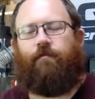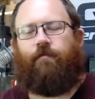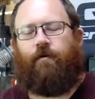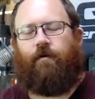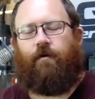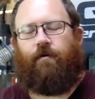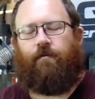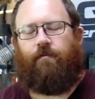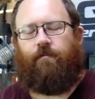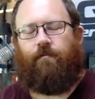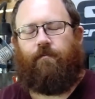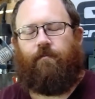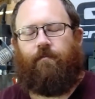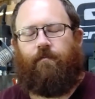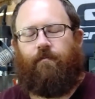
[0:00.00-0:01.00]

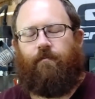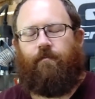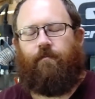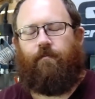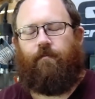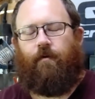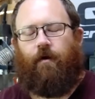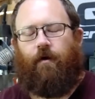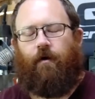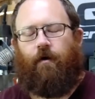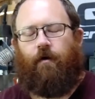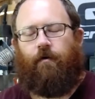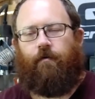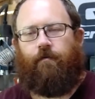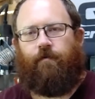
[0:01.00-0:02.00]

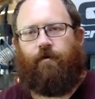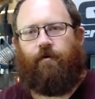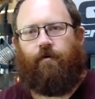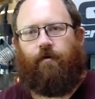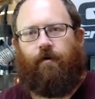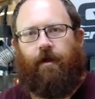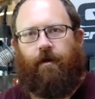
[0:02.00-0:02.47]
of your